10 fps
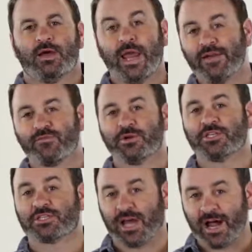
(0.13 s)
Hey everybody,
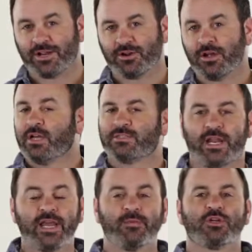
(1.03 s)
Scott here.
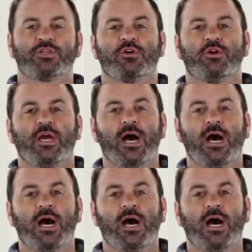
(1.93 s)
Today I'm going to show you